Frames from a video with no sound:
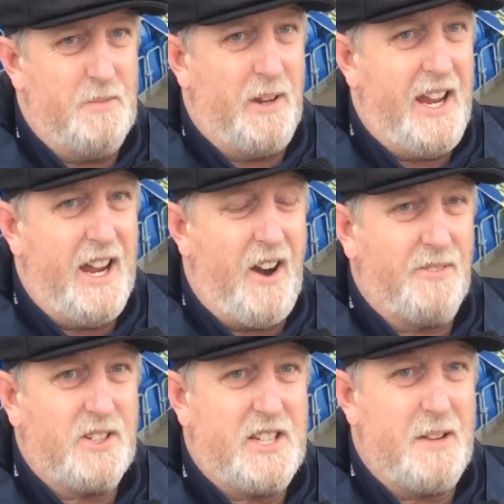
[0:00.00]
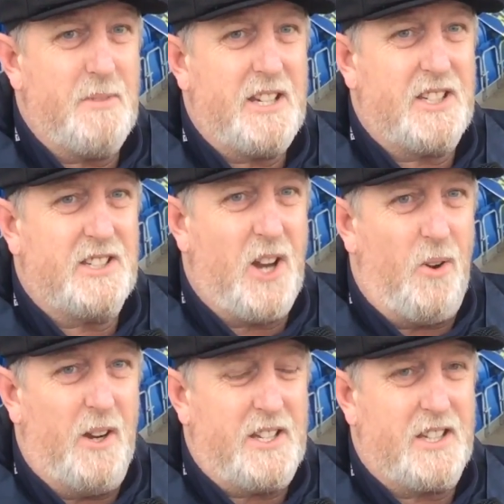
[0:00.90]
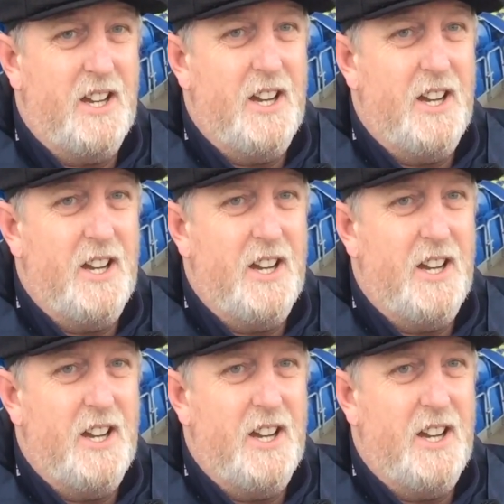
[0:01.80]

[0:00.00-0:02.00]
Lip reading: But here after 10 minutes is goalless.